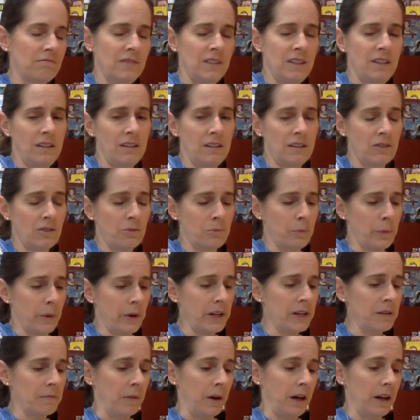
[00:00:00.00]
"You didn't
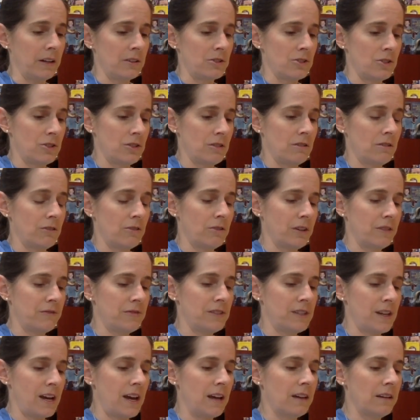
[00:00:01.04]
bring much," Griff
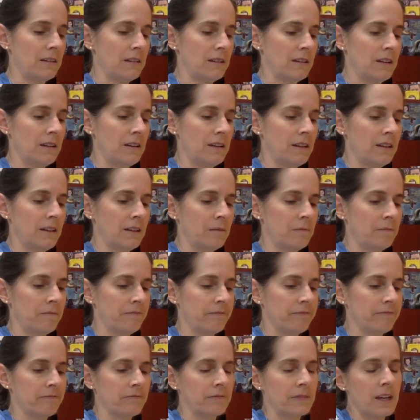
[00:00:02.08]
said.
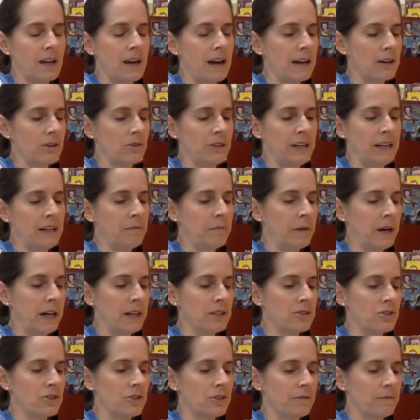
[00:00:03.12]
"I don't need
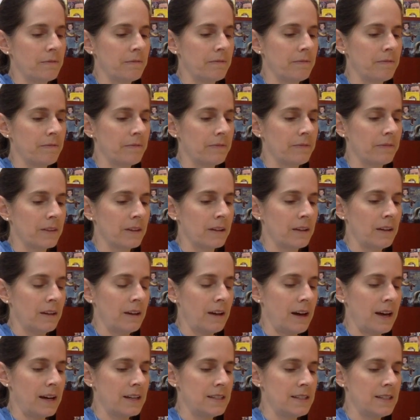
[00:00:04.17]
much,"
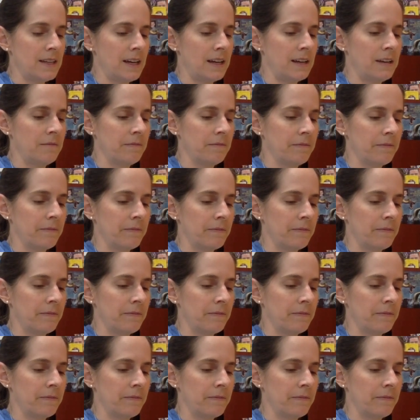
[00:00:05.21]
I said.